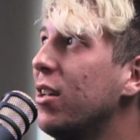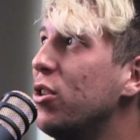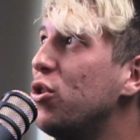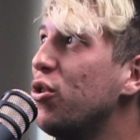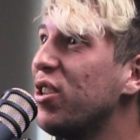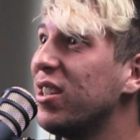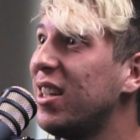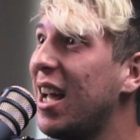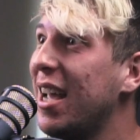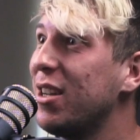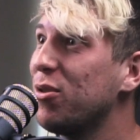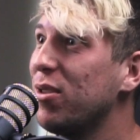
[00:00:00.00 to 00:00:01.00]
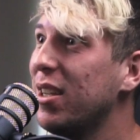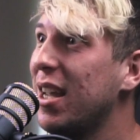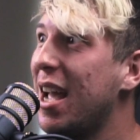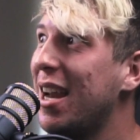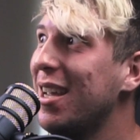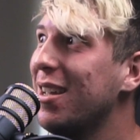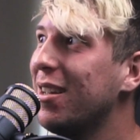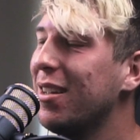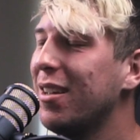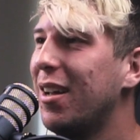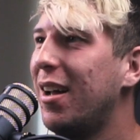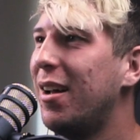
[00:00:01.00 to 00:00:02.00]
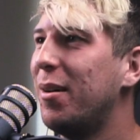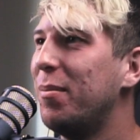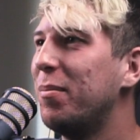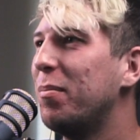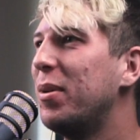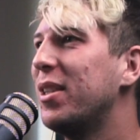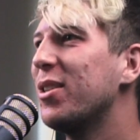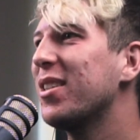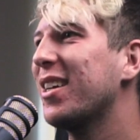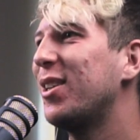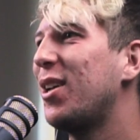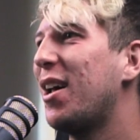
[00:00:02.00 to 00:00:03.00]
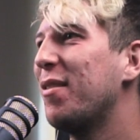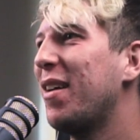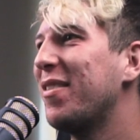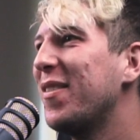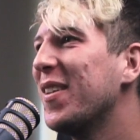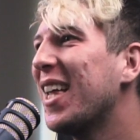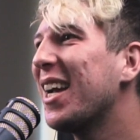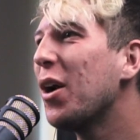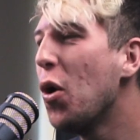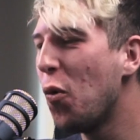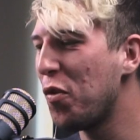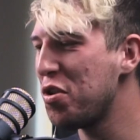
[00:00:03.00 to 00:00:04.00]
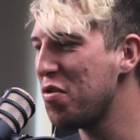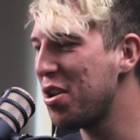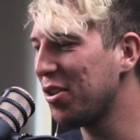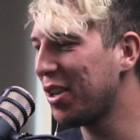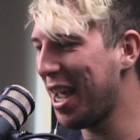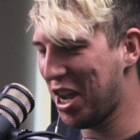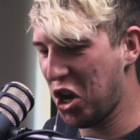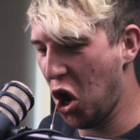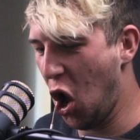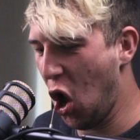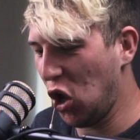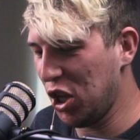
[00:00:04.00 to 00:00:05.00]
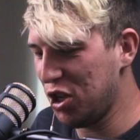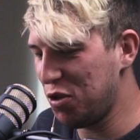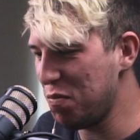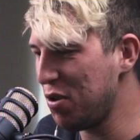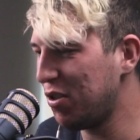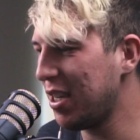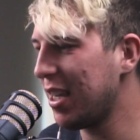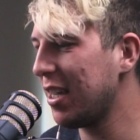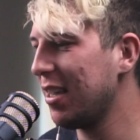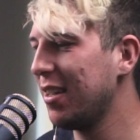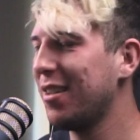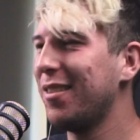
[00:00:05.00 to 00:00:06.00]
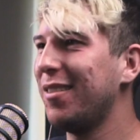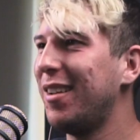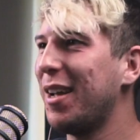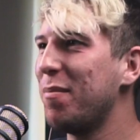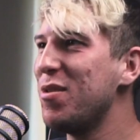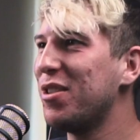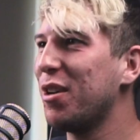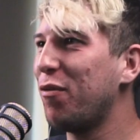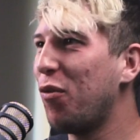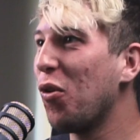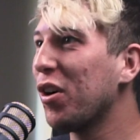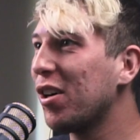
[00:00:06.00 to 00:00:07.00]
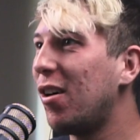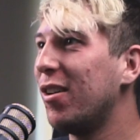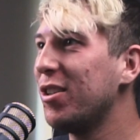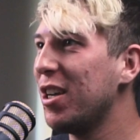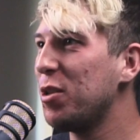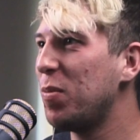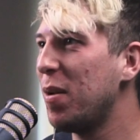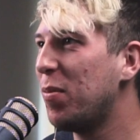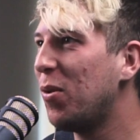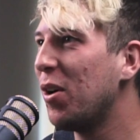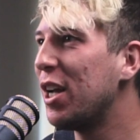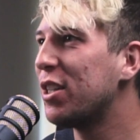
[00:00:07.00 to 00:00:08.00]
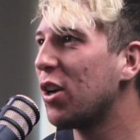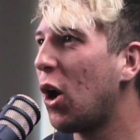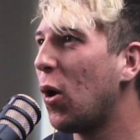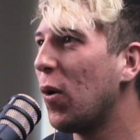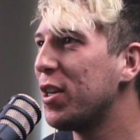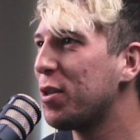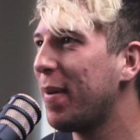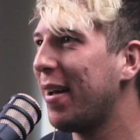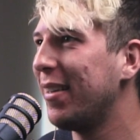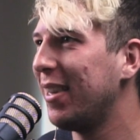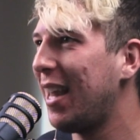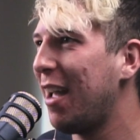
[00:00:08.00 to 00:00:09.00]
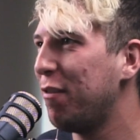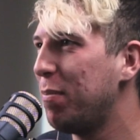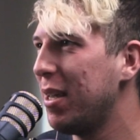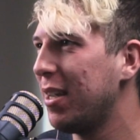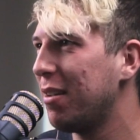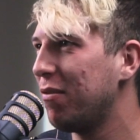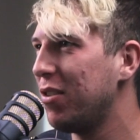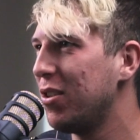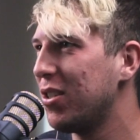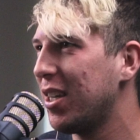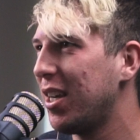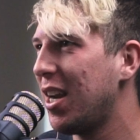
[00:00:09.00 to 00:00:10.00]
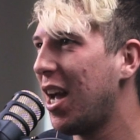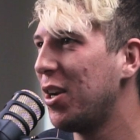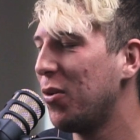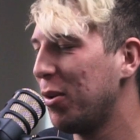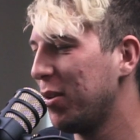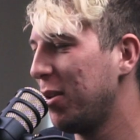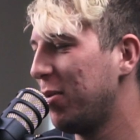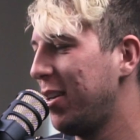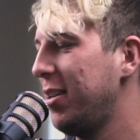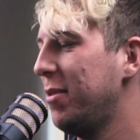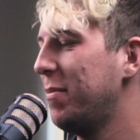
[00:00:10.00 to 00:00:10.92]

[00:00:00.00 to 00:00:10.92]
Judah and the Lion's really good at it. But there's like a lot of, I feel like when you hear like college music, like music for college age people, it's always about life being confusing and not knowing what they want to do.